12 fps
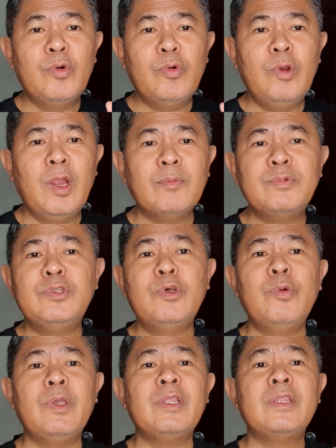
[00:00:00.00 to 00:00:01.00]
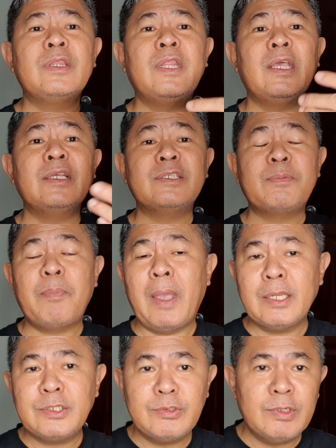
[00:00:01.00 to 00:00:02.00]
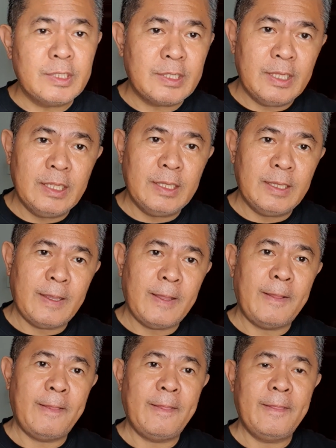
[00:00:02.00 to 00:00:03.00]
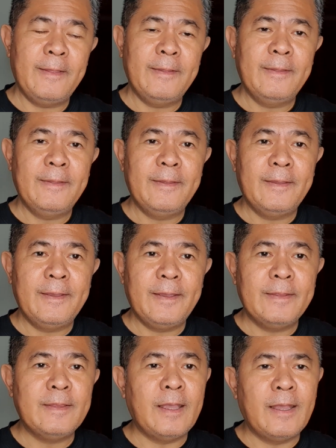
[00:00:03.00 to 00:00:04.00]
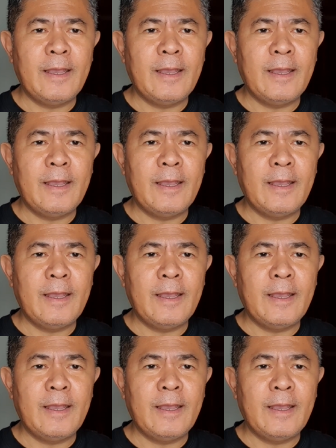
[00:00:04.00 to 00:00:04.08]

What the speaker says: who loves doing things passionately. And